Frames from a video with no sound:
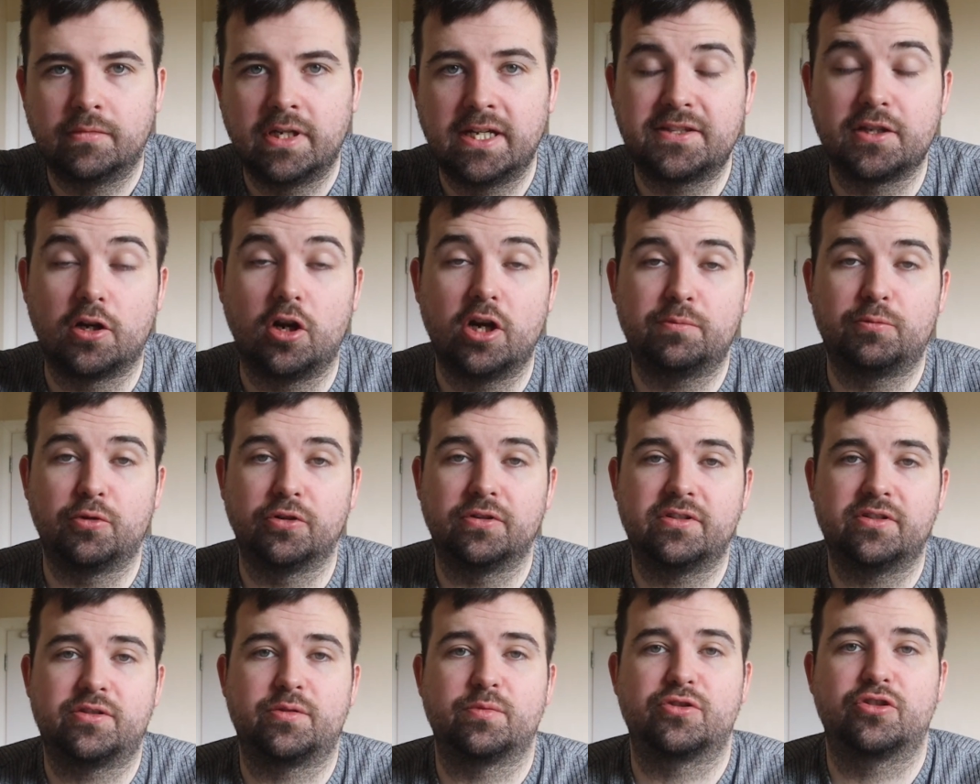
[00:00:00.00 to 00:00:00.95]
Hit the like
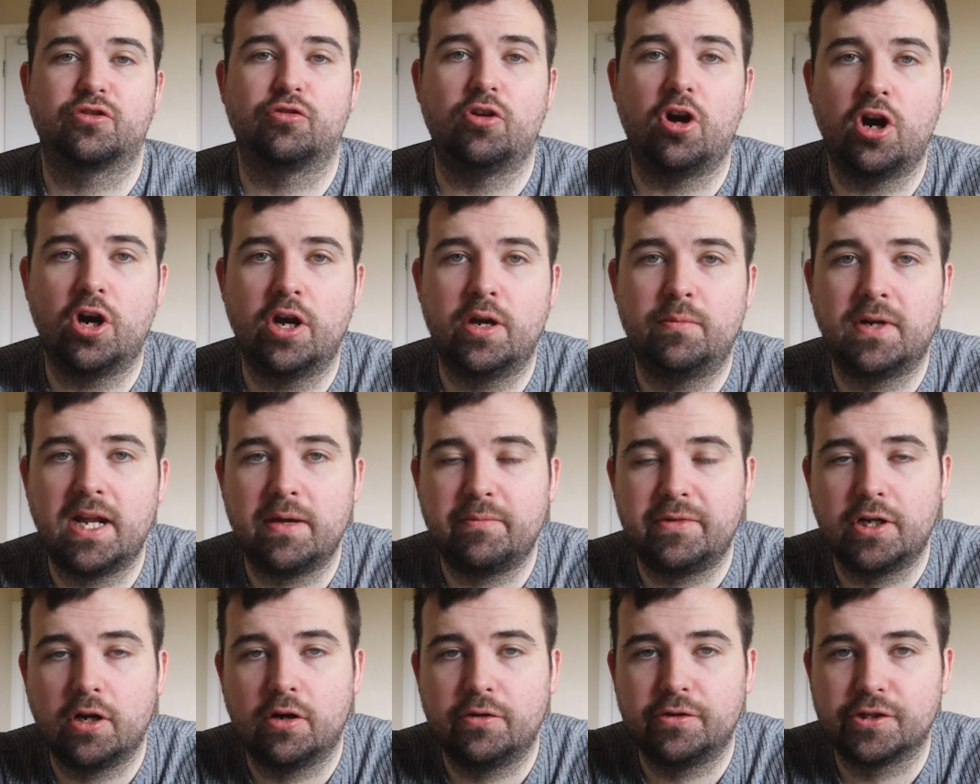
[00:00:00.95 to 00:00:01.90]
button and subscribe. Let
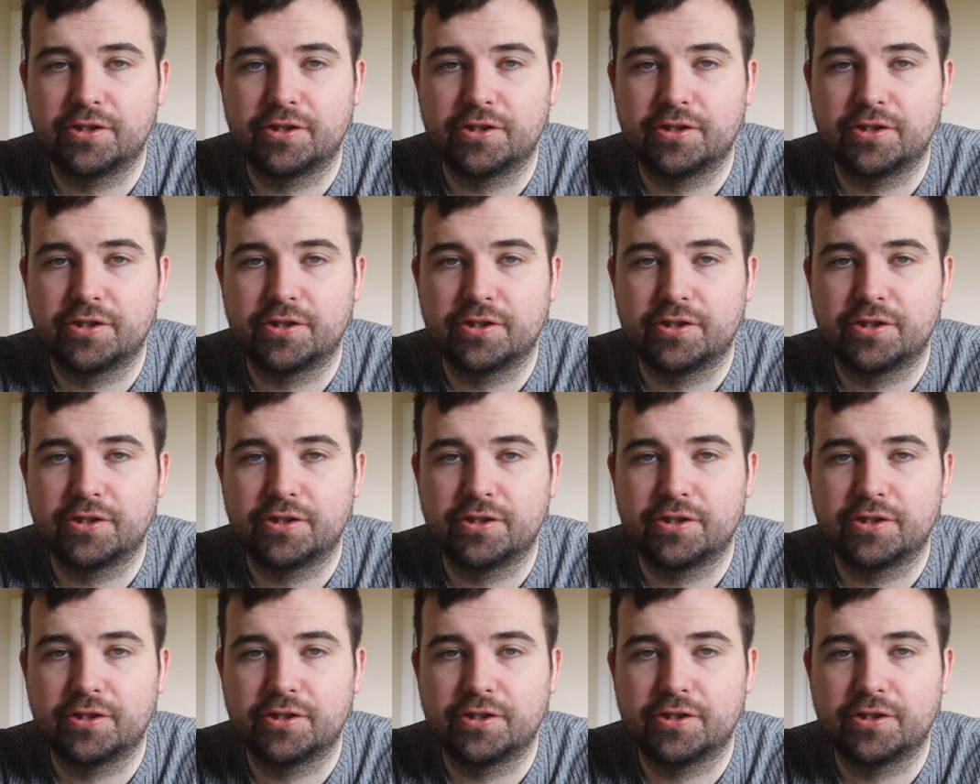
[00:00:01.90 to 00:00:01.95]
me know